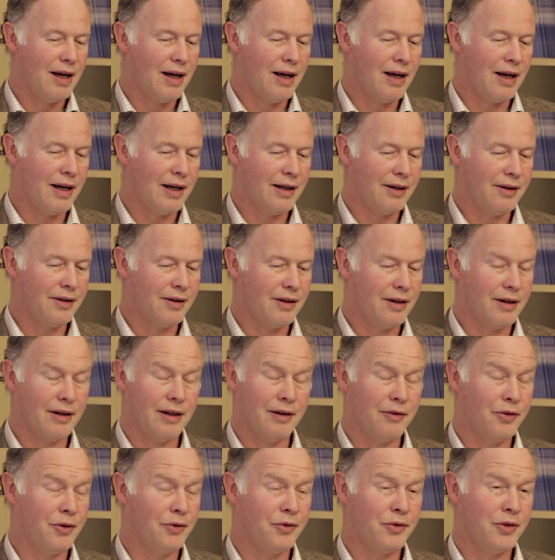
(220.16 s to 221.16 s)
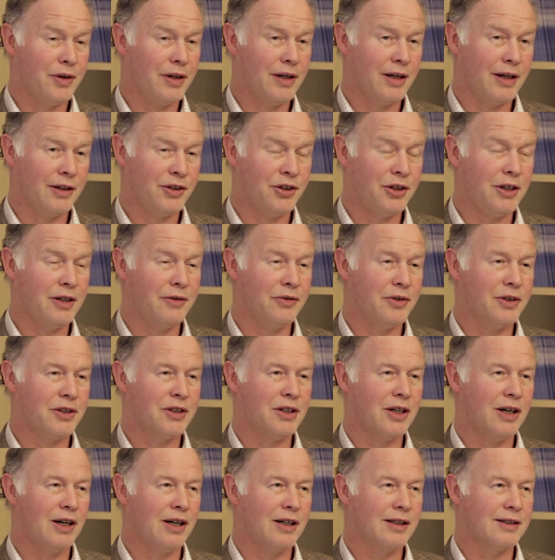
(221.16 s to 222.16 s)
and they achieve the
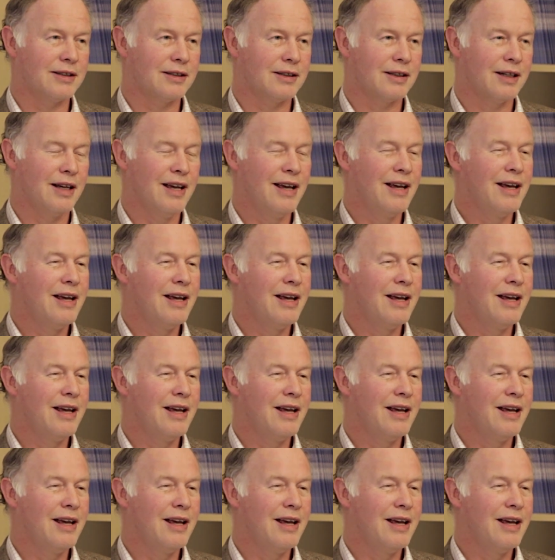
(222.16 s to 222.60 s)
task.